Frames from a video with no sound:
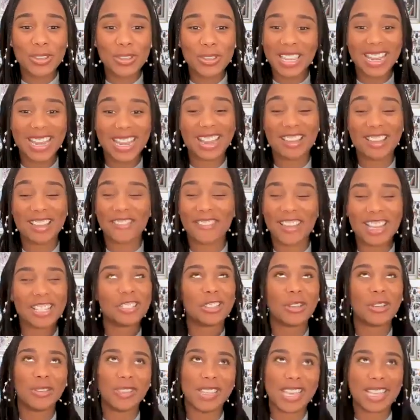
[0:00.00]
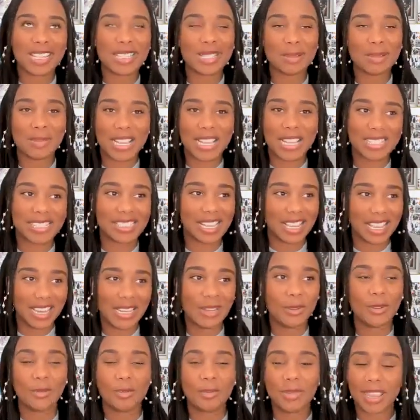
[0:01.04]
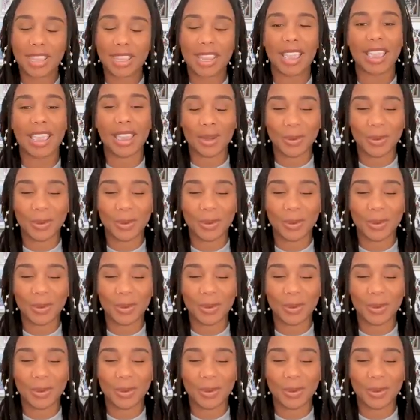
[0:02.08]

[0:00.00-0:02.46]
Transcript: And if I showed that to my son, he would be like, how